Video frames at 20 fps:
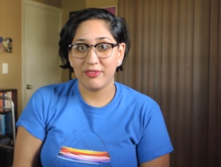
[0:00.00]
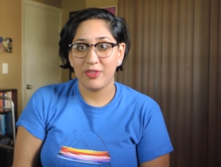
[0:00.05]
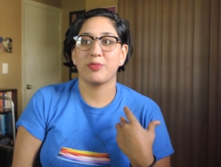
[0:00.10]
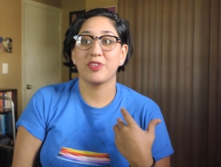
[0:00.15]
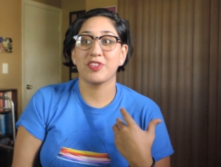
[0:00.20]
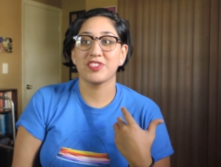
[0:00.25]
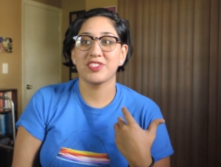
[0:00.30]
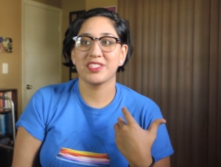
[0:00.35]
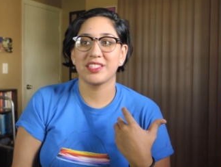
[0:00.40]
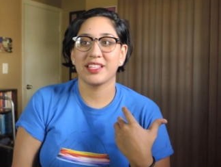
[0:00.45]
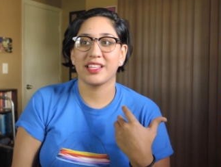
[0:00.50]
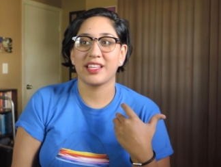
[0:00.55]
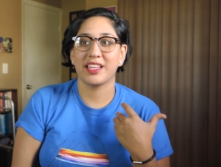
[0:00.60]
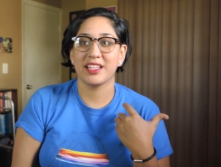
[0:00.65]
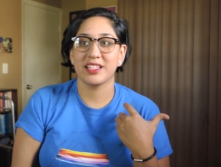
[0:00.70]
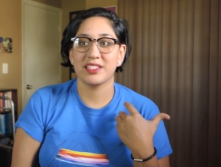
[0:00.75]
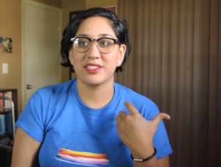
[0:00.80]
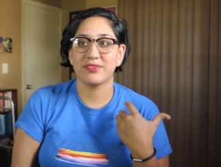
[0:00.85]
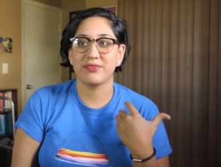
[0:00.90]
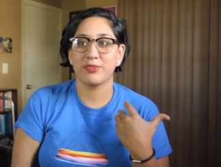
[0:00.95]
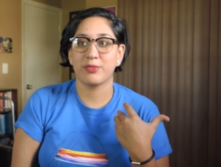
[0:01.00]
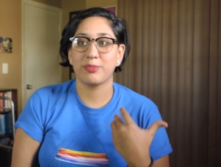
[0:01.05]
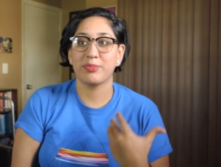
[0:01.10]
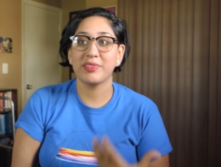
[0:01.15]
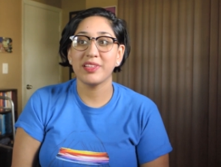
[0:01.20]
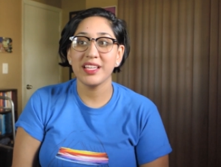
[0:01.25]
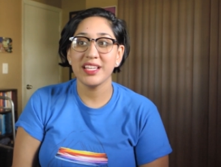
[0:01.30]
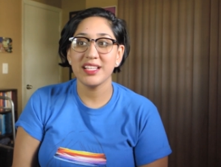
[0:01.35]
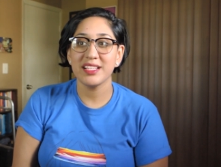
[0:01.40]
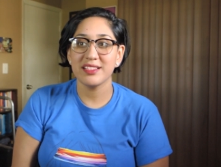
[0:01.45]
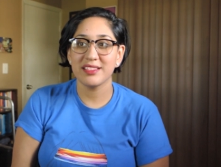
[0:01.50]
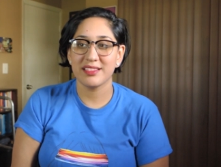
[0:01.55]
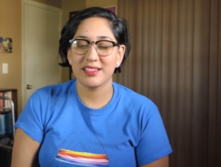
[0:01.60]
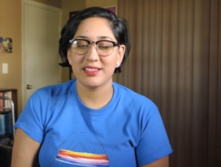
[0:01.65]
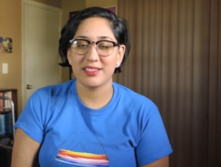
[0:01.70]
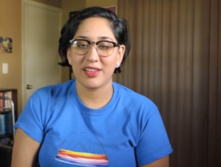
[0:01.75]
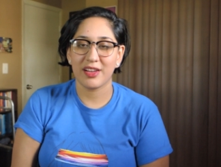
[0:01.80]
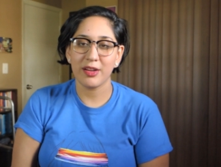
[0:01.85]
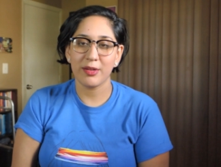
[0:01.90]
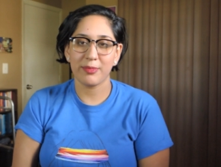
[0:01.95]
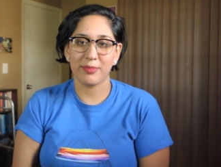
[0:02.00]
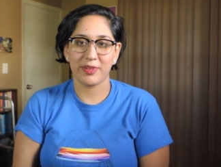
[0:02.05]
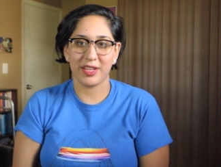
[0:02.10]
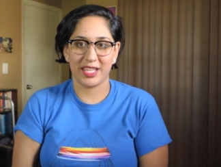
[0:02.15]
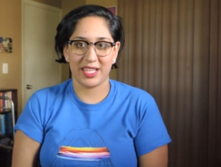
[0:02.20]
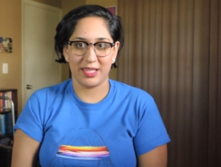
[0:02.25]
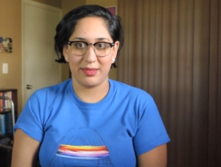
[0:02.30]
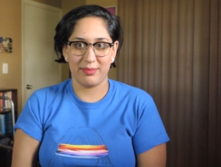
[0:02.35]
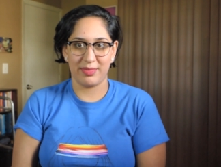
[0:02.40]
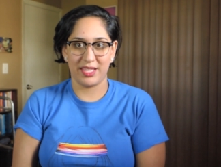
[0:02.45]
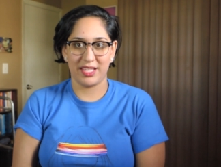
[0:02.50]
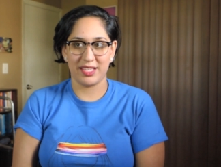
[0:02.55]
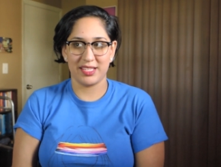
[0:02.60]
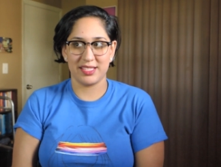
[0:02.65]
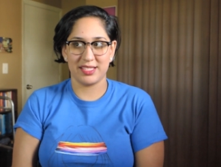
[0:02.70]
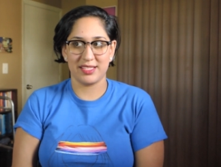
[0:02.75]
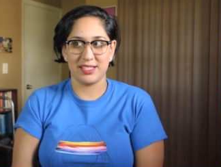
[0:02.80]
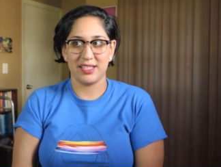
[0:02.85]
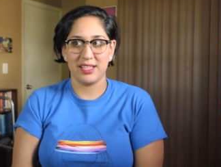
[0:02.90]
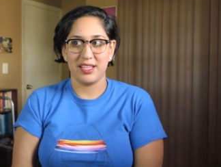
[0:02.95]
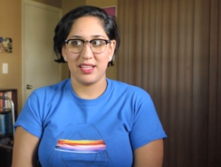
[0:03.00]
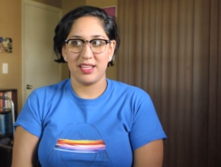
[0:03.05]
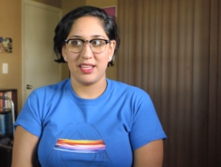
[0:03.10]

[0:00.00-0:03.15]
The person that gets replaced, it's heartbreaking because